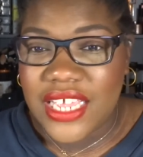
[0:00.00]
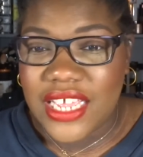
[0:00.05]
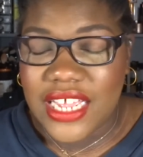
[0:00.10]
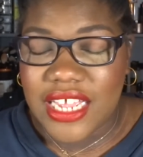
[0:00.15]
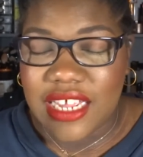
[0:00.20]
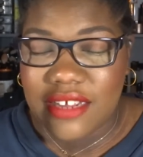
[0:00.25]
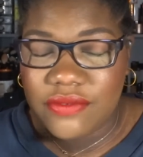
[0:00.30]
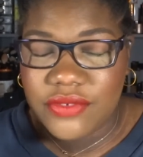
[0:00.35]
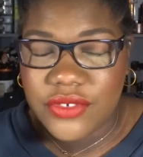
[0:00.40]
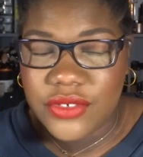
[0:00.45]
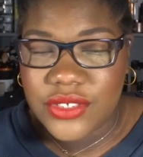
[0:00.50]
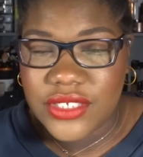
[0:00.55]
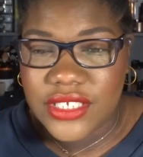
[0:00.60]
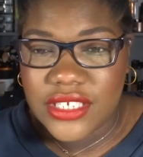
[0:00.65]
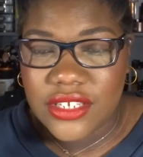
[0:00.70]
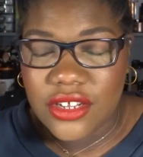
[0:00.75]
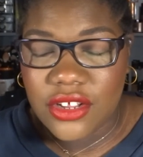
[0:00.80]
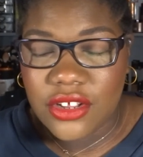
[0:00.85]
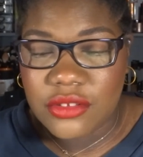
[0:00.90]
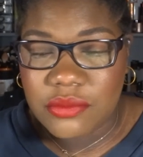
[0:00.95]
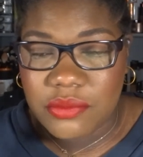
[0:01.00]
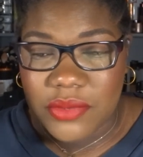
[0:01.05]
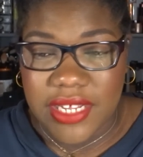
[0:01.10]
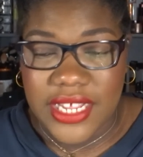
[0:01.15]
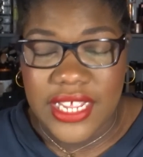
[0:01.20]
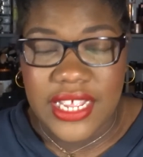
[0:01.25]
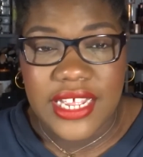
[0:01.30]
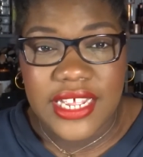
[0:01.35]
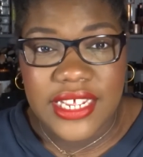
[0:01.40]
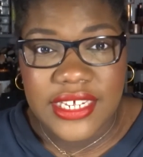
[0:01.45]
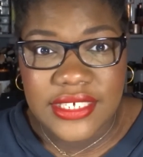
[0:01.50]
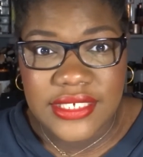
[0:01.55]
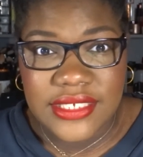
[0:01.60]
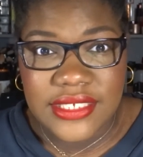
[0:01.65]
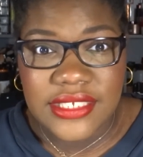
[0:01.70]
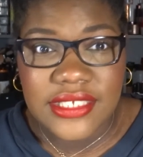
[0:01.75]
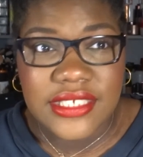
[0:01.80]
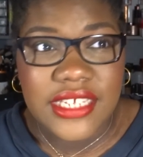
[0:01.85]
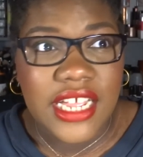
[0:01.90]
I've used it on my eyes.